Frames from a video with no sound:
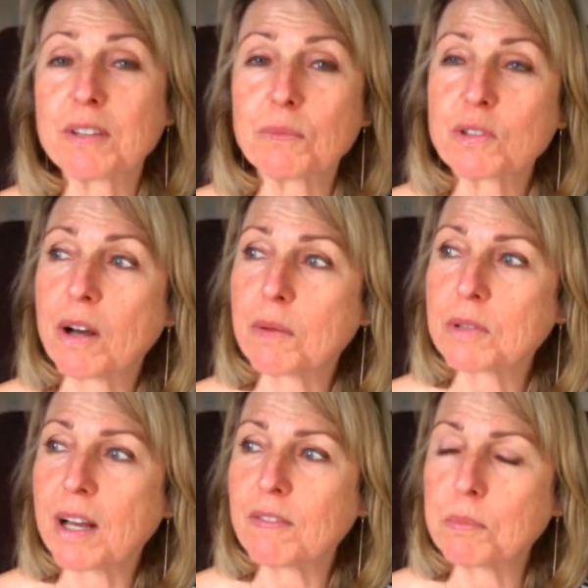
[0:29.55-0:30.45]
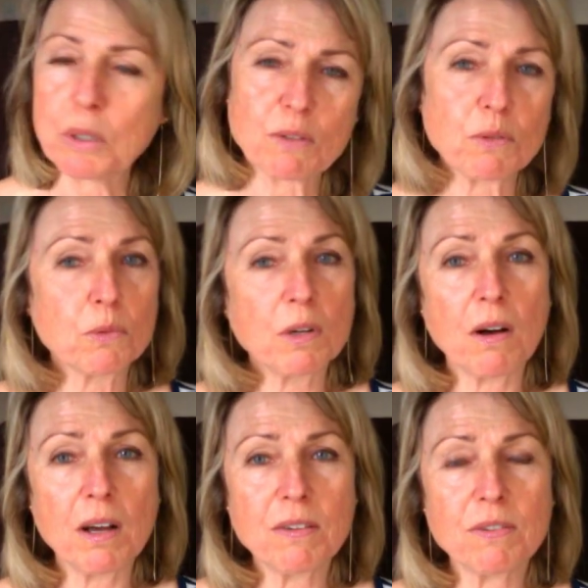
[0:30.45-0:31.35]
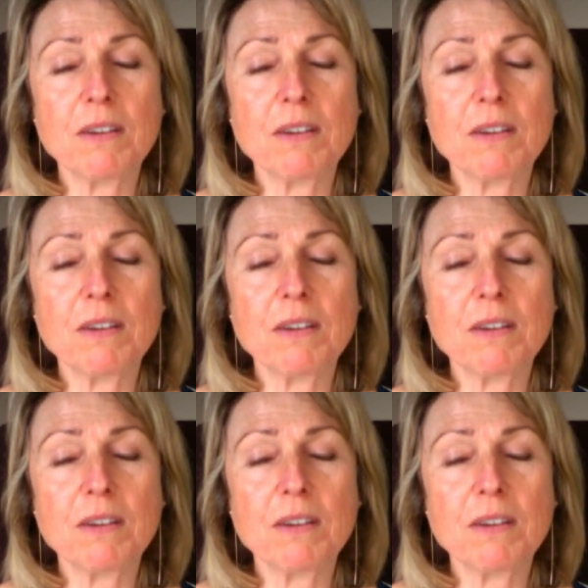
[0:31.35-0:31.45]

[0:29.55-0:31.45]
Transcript: sometimes. I have a beautiful life.